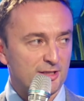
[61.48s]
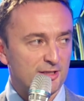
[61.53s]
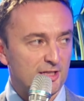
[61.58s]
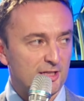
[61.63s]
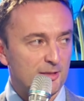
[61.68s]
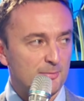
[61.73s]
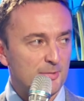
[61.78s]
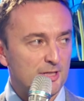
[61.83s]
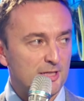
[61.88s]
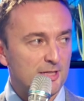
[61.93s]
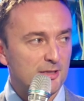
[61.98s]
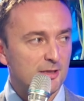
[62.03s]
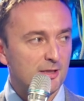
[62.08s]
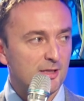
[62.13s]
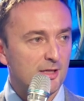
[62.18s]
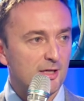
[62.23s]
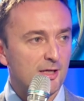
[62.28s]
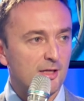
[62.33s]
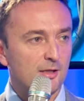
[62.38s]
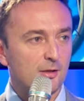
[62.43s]
earth
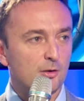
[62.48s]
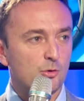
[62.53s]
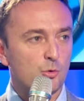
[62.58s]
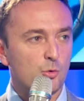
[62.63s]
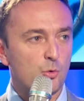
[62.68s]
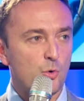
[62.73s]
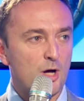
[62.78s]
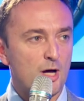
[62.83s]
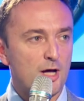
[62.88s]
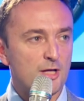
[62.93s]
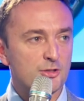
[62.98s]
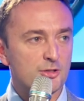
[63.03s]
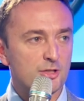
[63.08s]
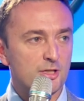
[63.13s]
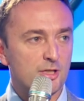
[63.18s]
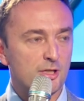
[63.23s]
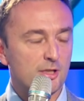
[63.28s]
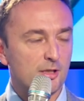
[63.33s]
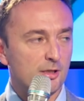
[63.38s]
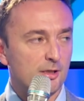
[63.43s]
moving machines.
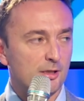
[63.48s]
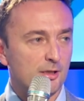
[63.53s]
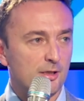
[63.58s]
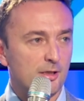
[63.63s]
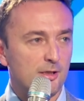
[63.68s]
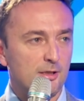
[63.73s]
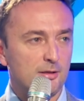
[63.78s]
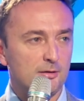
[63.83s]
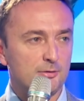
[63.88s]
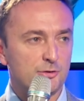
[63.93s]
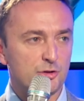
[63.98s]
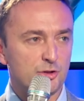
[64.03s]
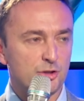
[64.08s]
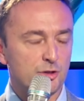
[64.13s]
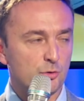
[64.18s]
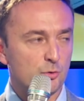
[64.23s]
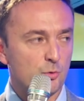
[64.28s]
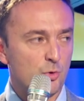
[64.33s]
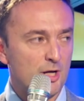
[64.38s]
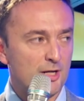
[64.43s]
Eh, so
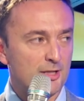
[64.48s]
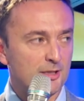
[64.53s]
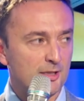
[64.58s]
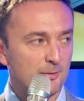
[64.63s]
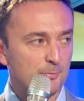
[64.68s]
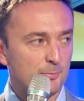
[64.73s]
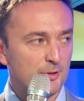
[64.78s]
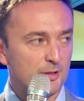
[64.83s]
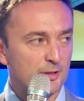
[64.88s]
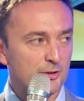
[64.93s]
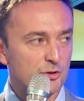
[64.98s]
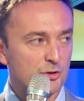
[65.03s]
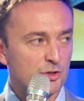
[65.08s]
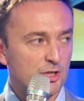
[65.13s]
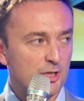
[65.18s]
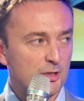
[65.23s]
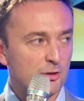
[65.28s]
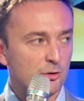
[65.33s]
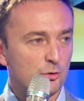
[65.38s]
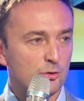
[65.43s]
basically,
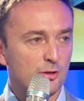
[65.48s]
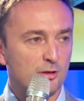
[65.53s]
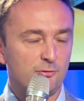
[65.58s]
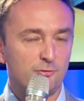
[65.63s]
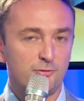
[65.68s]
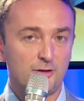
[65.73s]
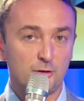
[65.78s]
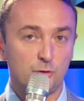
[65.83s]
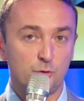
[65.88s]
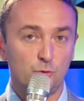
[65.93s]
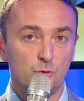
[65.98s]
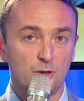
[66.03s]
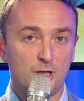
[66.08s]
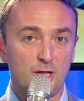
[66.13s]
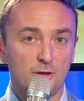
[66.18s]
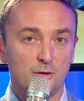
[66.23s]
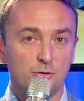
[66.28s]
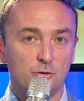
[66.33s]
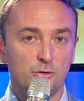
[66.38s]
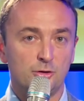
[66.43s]
I would say
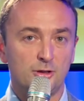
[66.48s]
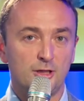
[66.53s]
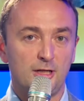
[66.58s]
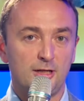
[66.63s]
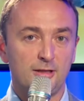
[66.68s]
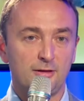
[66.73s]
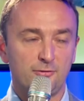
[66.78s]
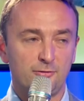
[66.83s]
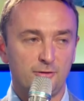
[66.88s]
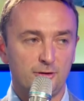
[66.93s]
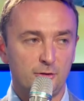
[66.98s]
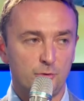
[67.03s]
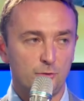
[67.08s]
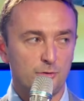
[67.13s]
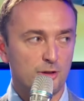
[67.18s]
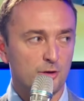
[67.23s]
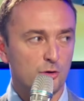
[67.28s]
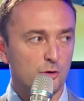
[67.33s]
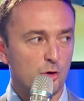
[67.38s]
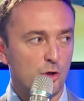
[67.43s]

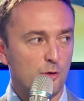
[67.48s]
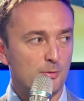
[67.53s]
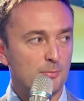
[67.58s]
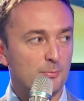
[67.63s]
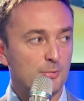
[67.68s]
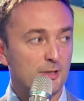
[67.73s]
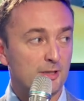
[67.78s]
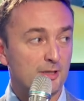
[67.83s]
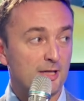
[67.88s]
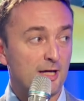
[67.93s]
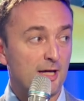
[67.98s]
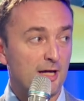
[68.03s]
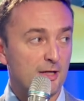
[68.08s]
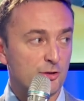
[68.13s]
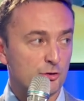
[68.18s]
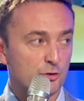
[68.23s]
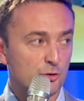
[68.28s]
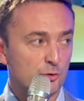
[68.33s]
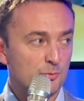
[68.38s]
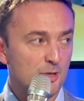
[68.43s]
50% eh, eh, um, of the
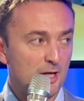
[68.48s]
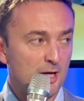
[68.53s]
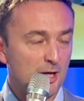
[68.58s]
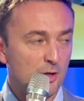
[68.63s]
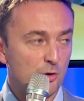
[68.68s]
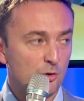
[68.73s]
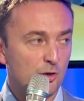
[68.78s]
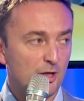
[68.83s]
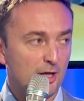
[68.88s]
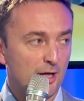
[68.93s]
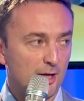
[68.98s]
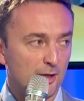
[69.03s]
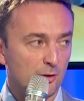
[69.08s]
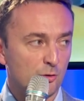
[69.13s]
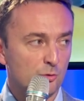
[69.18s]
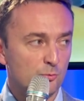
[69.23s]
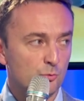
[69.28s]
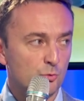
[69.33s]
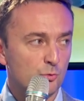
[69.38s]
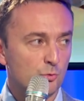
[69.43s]
total
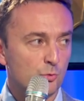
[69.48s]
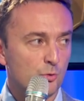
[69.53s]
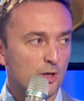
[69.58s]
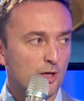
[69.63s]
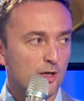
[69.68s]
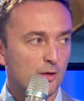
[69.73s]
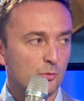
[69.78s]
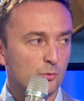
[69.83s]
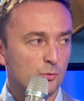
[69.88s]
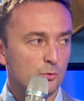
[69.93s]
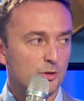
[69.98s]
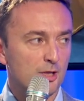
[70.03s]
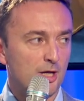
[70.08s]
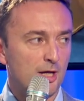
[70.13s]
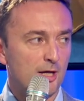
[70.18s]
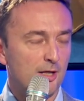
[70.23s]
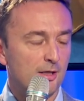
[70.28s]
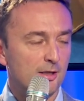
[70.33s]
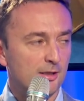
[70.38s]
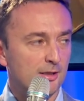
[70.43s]
turnover of
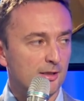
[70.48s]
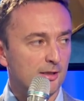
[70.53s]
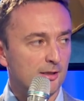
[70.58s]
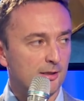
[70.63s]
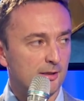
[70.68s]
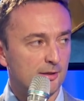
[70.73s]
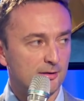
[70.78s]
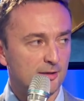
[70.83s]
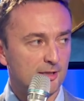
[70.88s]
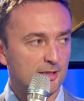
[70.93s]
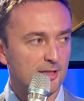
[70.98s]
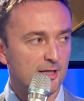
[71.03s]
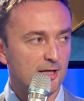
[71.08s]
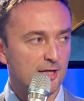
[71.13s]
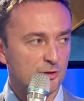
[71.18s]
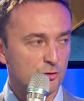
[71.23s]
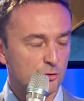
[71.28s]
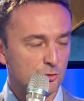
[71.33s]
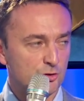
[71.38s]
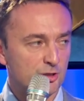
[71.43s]
Federunacoma.
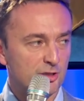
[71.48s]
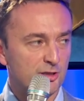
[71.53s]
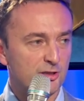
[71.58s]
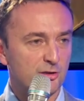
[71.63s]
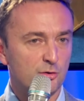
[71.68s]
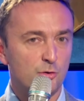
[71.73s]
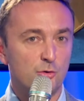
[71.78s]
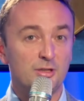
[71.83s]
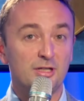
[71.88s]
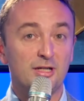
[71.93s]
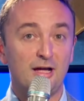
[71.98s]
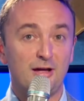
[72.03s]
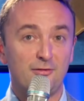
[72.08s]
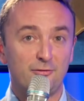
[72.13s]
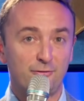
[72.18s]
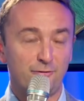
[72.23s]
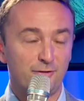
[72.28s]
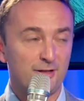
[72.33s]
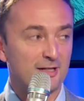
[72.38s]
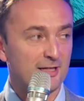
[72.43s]
Assomao
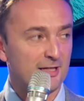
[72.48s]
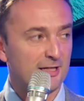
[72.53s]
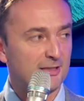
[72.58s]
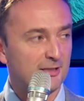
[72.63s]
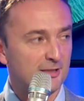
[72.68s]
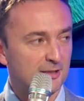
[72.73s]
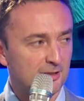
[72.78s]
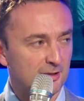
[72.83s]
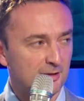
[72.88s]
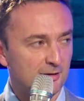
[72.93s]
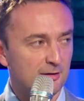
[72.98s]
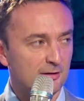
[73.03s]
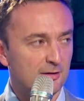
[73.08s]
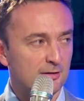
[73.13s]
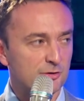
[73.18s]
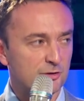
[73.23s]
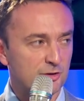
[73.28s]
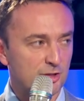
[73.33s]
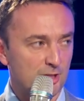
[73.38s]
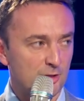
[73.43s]
is one
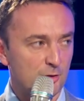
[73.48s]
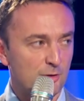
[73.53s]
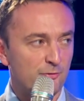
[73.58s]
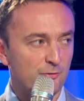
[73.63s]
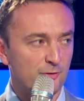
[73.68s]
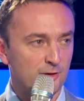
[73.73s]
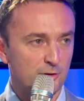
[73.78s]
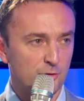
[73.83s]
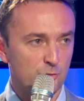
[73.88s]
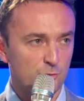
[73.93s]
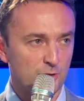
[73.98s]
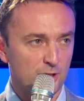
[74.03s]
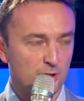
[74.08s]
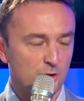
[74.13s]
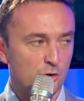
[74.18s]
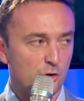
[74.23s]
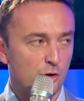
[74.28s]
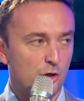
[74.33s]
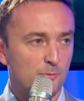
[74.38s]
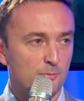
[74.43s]
of
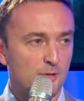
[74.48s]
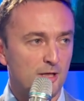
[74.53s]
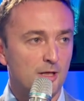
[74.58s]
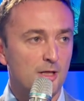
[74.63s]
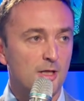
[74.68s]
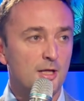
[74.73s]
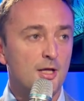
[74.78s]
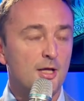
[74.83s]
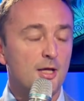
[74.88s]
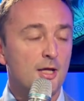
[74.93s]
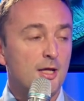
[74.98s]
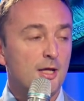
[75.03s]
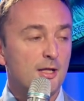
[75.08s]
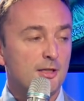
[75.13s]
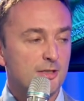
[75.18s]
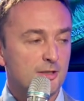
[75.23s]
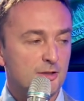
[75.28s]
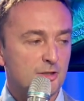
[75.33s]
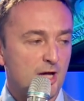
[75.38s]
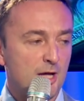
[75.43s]
the
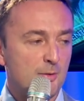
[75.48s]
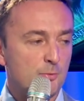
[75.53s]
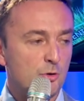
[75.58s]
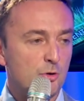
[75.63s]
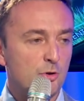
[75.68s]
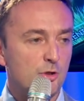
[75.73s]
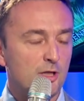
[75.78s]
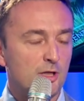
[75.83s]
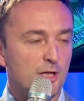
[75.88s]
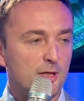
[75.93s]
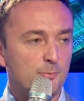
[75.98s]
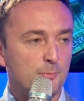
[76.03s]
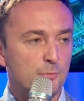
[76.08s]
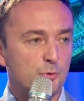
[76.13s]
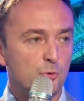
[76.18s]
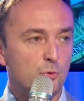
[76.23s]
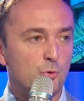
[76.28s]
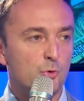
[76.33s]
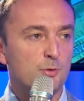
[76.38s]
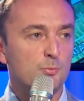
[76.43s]
associations that are
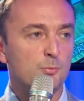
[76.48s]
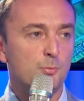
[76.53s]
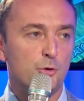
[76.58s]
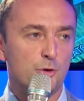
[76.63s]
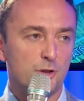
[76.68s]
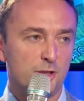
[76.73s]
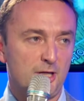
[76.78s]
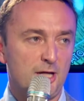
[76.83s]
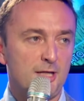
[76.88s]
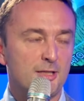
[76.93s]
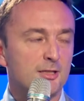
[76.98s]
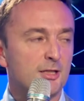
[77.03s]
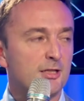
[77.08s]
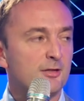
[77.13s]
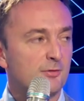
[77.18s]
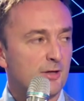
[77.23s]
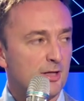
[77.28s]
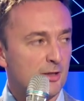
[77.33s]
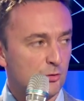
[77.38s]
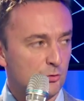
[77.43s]
present within
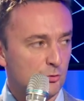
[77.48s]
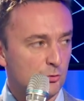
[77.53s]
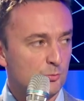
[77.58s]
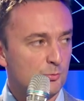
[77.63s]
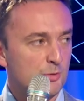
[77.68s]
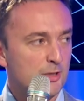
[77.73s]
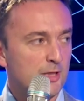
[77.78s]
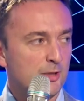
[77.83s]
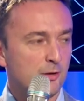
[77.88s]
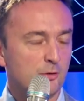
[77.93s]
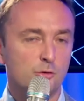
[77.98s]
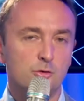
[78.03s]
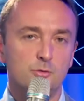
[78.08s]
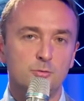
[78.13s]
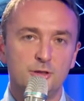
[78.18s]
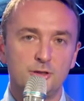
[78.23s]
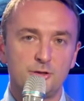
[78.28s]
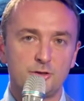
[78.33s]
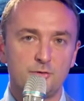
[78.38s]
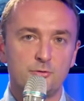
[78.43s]
Federunacoma.
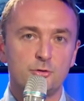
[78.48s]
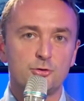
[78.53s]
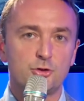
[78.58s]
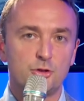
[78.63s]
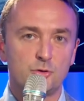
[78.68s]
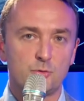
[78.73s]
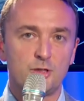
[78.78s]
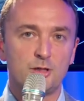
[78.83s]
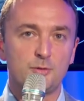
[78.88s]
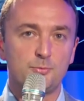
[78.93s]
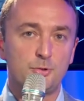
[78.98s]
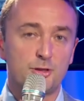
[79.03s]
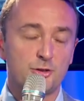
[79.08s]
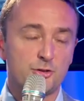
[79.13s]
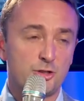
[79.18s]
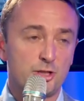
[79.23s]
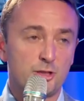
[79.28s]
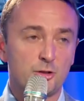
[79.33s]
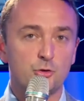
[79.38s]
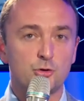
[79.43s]
It's
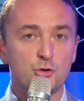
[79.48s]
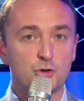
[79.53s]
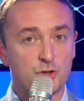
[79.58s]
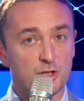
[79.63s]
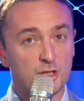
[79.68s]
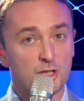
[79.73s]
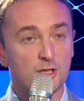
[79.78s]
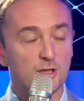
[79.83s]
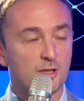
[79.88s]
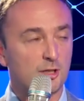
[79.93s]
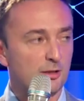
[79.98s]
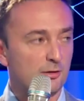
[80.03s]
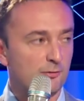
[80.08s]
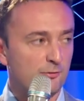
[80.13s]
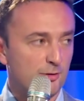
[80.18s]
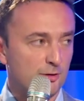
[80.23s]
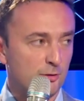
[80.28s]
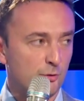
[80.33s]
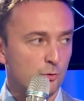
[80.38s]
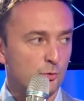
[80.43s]
numerically the
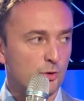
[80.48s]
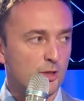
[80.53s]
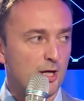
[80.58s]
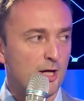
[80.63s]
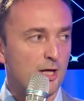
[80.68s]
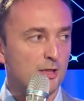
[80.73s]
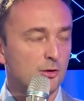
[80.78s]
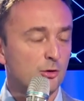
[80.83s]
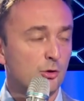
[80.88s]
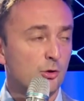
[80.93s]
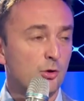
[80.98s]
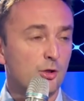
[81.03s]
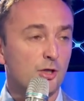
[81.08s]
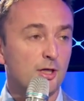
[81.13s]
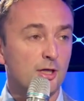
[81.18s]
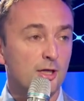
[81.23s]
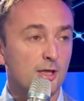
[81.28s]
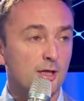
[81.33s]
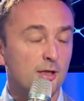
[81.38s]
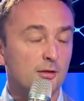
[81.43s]
most important
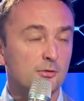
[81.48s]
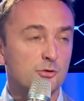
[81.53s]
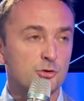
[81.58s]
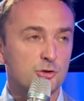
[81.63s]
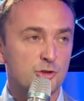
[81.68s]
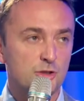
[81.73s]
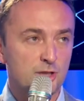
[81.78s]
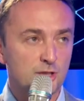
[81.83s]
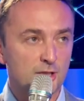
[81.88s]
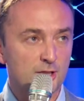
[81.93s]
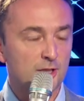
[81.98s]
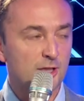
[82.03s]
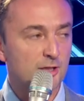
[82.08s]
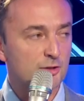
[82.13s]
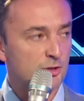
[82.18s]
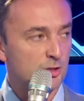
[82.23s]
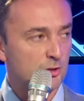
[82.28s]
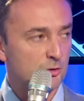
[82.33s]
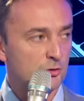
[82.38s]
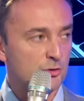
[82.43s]
one because it
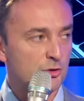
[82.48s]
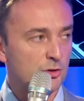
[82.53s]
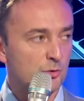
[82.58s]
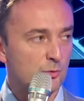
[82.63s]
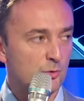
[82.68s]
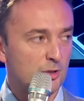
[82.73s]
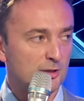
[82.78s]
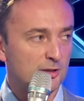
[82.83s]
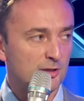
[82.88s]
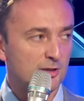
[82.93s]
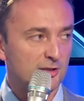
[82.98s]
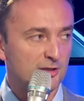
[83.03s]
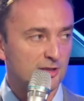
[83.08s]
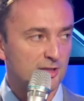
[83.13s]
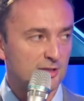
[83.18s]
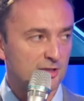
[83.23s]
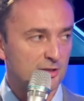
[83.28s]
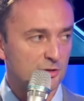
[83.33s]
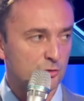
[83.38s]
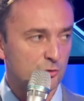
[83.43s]
accounts for
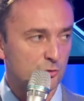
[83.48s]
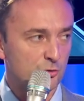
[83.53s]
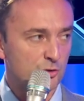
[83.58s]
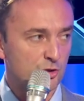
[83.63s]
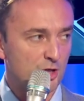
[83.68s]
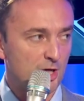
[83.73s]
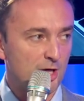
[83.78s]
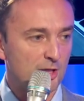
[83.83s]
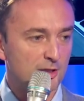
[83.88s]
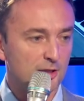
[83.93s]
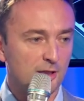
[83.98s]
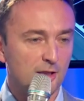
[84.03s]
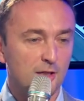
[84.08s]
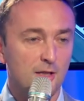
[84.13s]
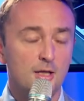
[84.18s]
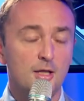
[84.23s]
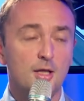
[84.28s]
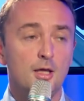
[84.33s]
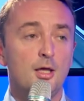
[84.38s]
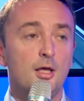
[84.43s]

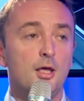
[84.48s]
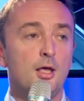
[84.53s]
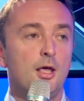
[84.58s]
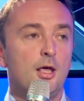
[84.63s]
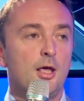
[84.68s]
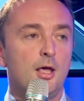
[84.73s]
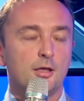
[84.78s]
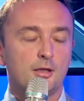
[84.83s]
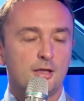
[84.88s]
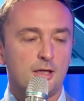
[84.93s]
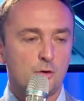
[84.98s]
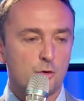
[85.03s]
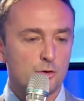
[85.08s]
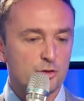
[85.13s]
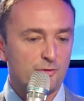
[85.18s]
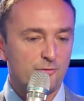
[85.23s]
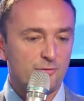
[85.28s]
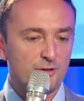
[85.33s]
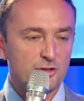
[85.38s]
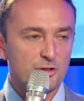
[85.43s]
50%
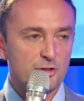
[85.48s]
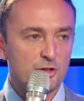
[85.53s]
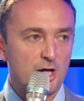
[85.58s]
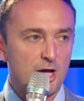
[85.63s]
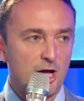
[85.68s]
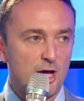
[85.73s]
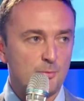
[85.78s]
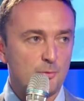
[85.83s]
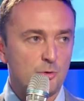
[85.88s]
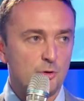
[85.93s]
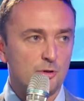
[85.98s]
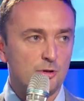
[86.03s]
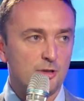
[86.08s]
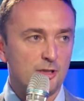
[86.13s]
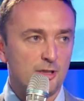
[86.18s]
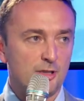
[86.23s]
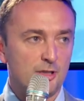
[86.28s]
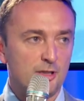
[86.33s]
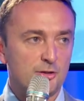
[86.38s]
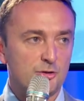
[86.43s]
of the
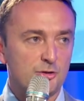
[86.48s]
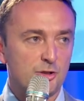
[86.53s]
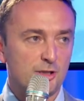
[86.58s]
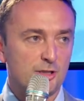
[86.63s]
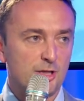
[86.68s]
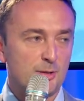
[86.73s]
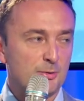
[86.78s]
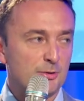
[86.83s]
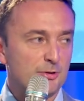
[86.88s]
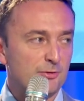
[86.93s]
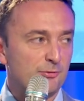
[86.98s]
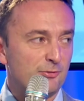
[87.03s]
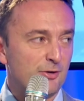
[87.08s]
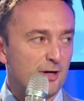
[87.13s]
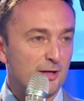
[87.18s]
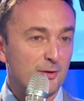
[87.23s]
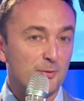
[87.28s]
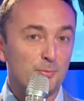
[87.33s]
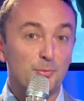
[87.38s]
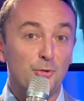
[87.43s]
turnover and
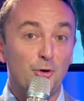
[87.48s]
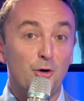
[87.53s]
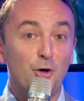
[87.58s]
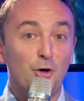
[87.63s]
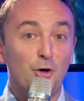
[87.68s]
150